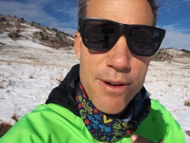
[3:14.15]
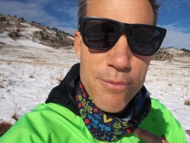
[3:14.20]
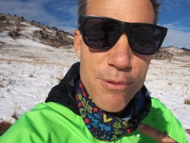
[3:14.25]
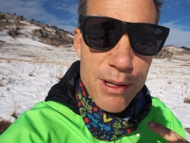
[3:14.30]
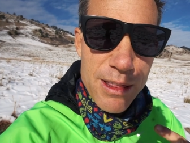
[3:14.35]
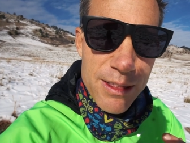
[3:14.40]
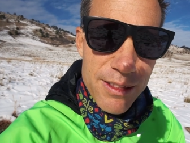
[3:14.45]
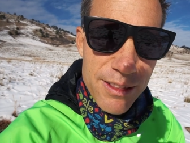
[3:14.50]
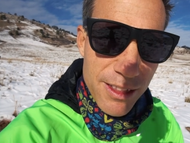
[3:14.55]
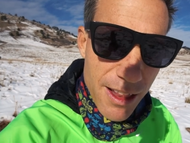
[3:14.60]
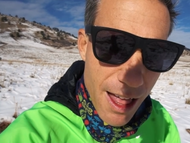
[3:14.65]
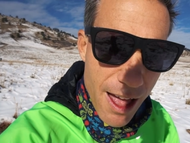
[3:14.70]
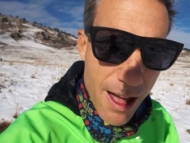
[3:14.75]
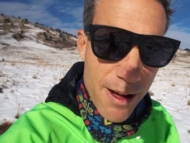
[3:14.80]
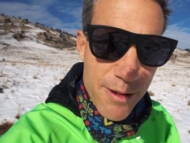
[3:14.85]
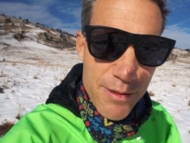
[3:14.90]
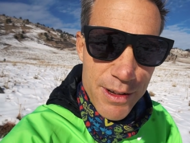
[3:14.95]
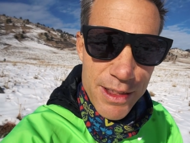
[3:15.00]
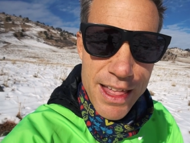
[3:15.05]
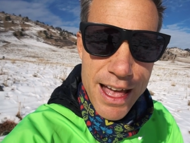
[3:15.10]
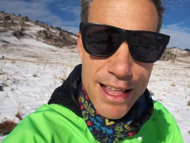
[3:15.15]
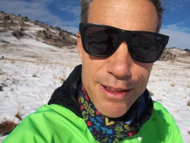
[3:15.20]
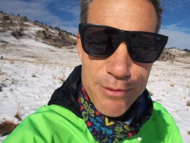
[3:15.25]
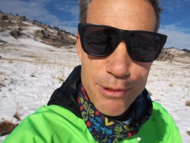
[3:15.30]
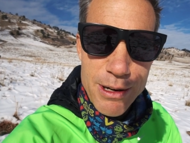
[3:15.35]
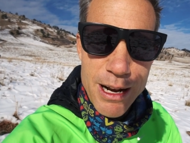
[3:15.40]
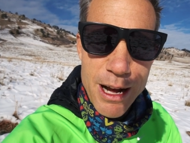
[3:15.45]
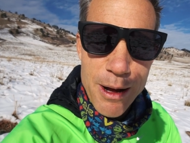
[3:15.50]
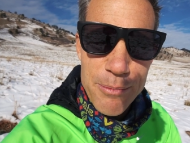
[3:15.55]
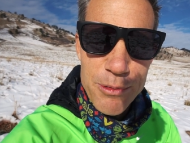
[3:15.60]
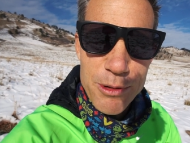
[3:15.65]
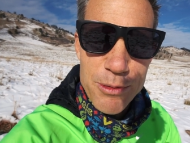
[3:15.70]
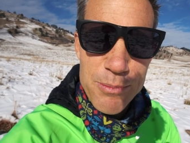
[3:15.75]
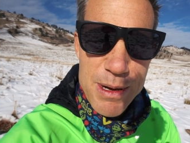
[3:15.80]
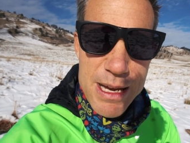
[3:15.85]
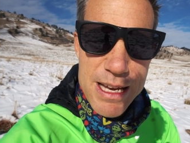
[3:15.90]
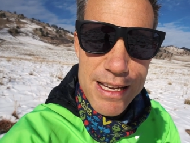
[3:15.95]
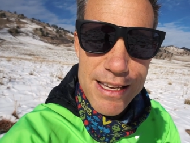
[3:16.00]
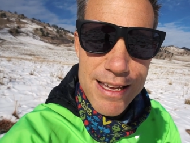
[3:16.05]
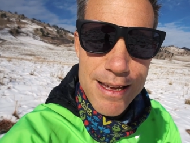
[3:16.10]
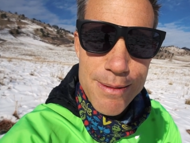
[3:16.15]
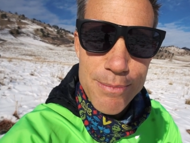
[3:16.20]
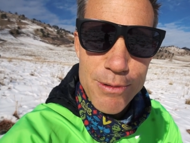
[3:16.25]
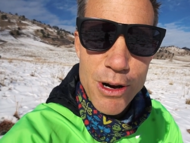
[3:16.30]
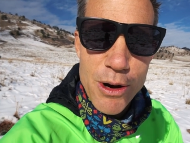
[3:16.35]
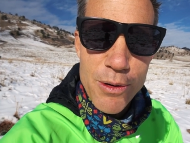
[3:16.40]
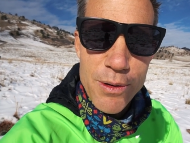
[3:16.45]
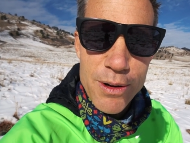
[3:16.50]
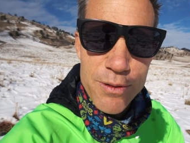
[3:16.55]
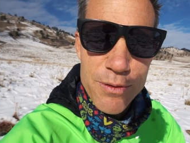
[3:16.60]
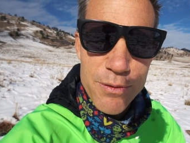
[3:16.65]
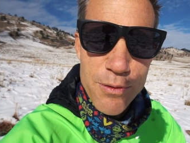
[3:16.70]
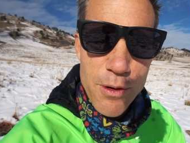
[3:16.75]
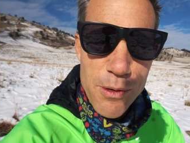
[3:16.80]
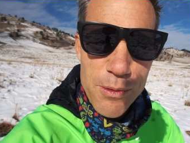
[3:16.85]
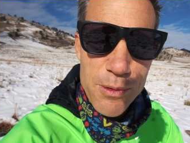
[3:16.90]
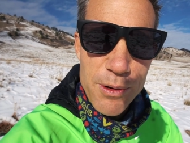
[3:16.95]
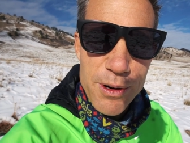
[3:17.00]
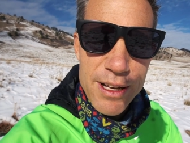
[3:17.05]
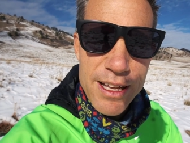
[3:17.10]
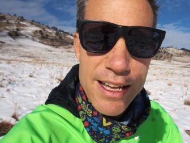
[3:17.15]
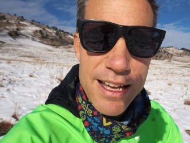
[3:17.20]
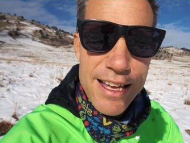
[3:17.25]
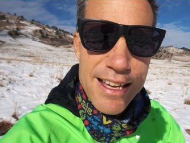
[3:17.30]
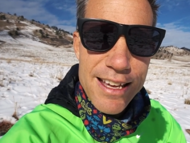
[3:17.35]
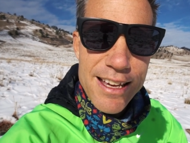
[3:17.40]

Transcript: with love and that's what helps me keep going forward